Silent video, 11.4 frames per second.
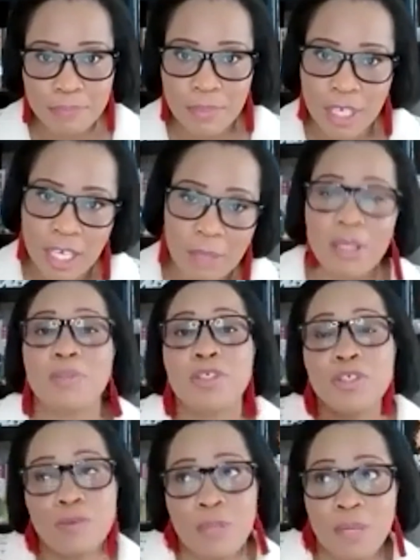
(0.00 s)
help them
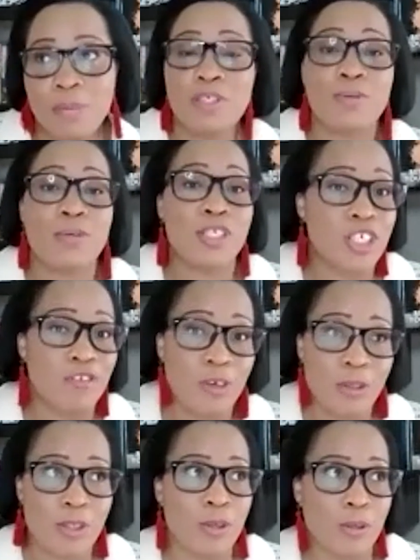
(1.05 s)
to be able to achieve
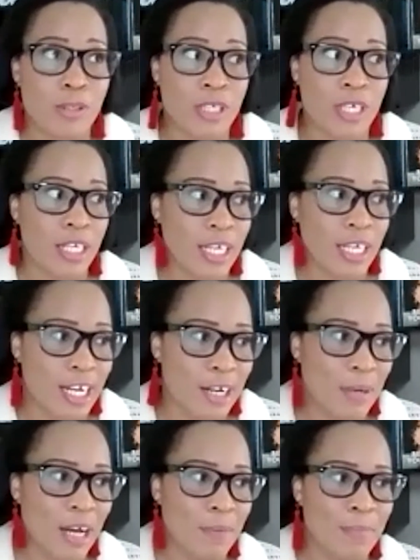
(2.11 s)
those goals. And
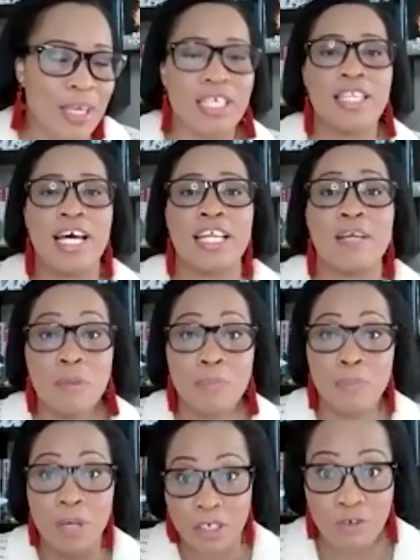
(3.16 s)
I'm making that a
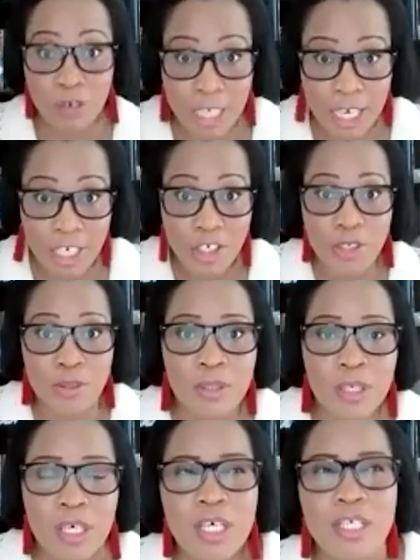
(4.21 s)
big part of what I
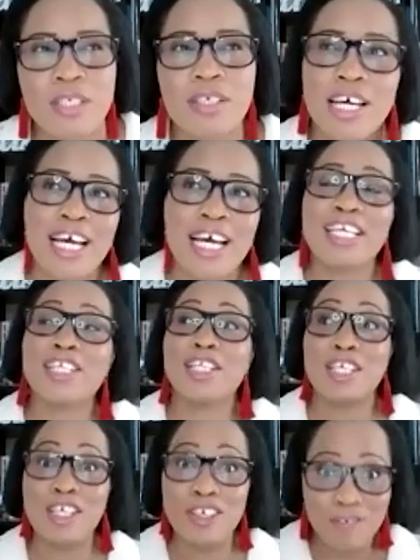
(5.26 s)
do, so that I
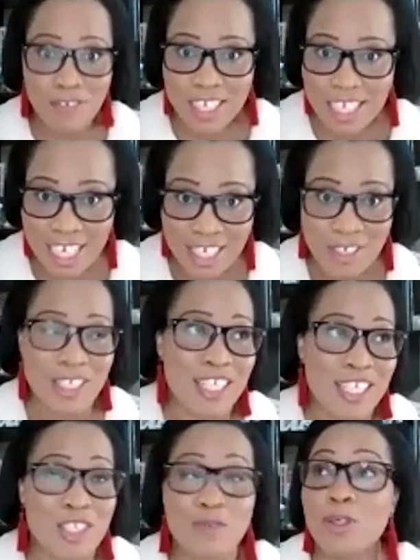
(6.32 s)
can leave, like you
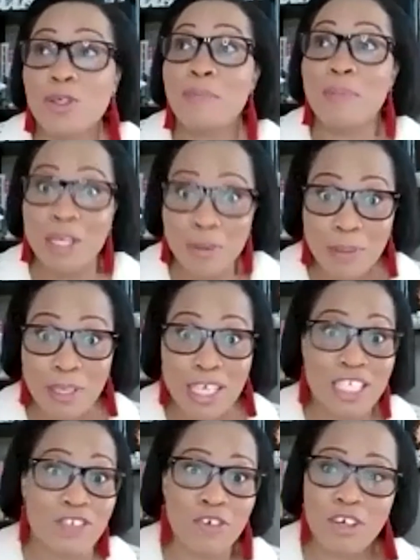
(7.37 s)
said, this world a better
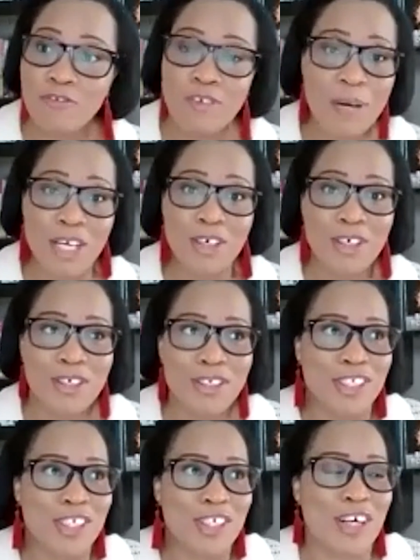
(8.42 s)
place for my
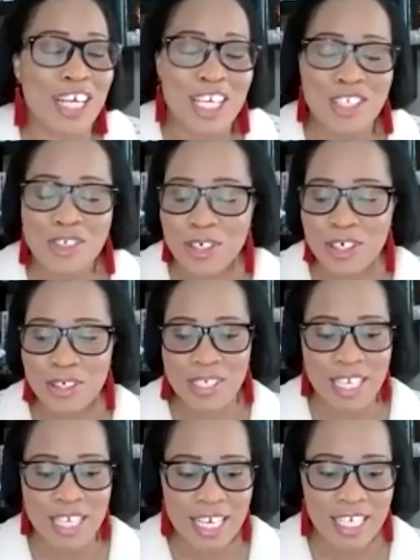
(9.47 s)
girls. I got 2
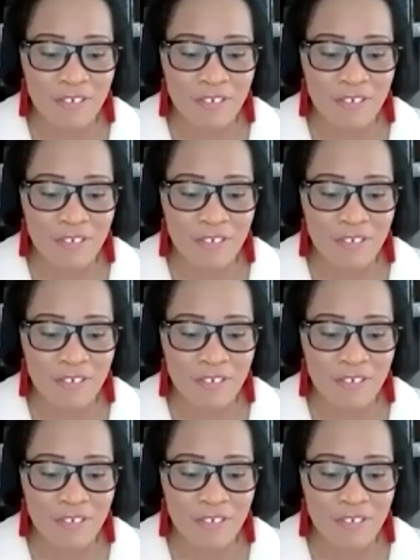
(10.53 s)
girls, and